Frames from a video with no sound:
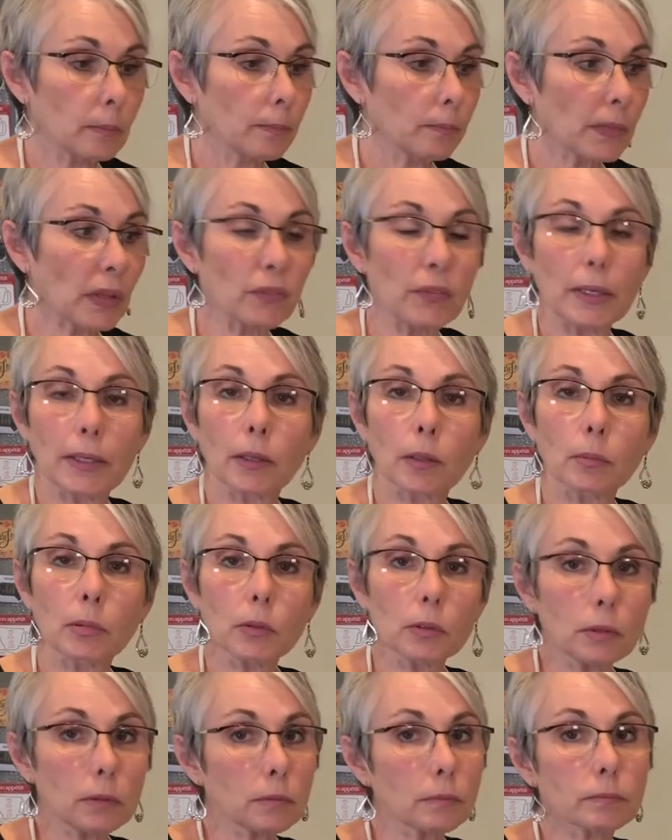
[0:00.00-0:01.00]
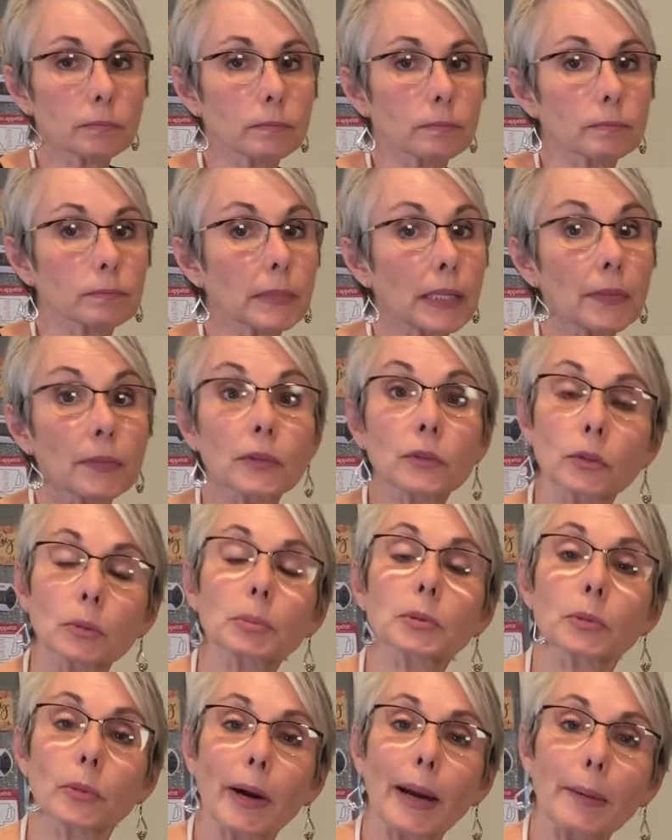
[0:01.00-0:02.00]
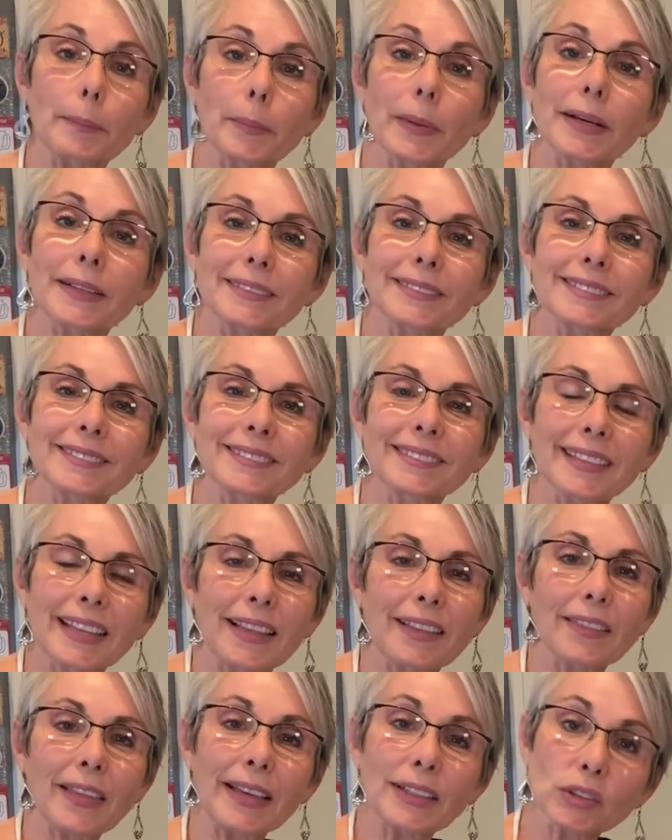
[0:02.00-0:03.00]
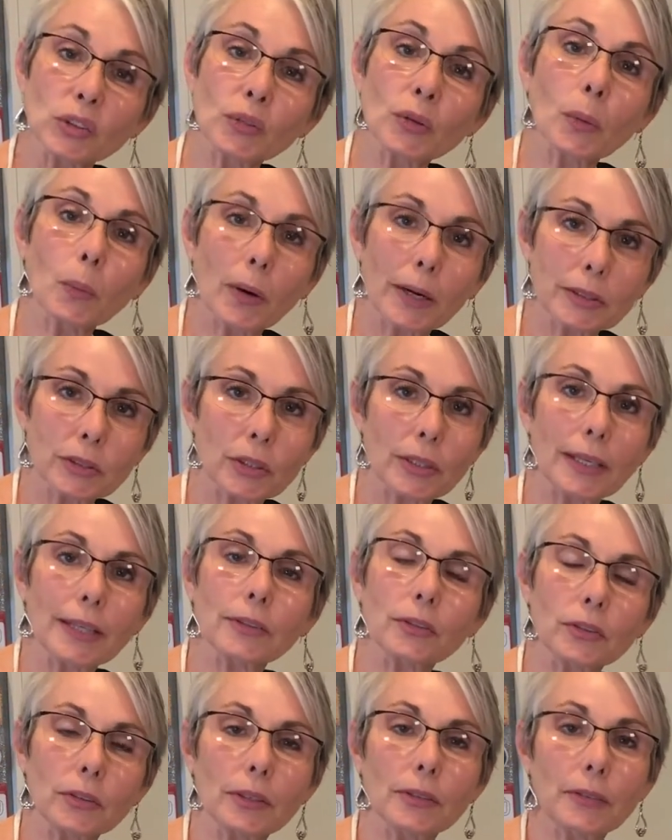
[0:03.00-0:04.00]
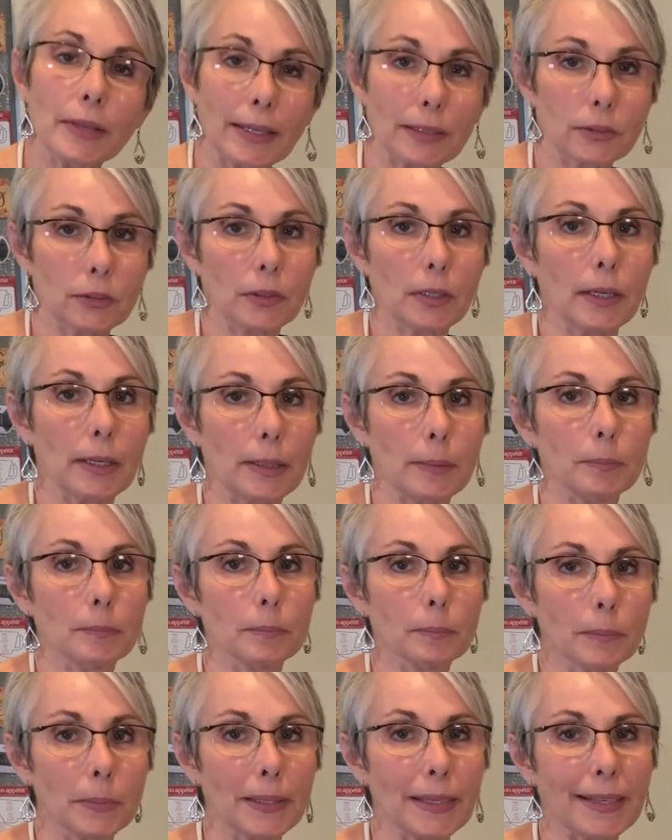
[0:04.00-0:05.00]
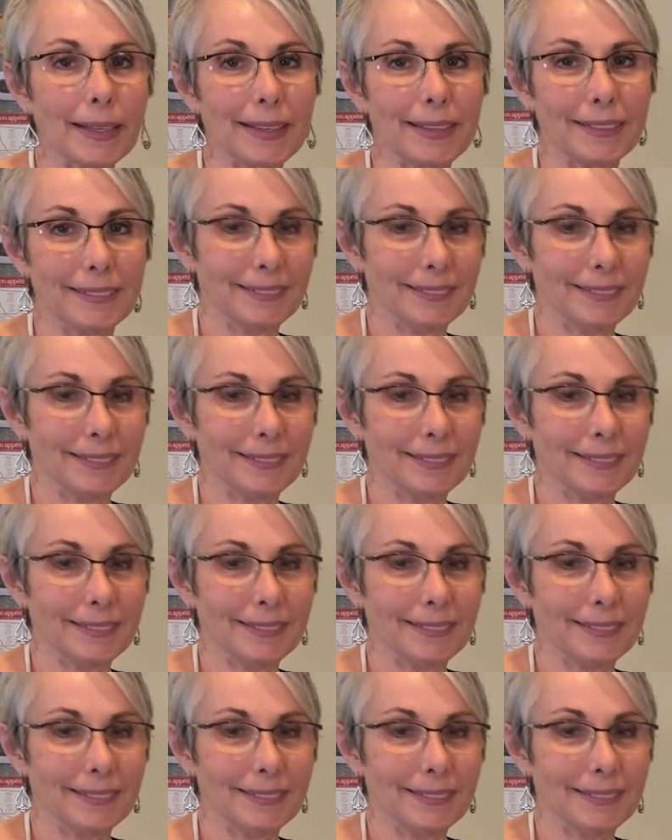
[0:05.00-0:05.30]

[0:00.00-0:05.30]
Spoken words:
available, hit the subscribe button. Thanks for watching, and see you next time. Bye.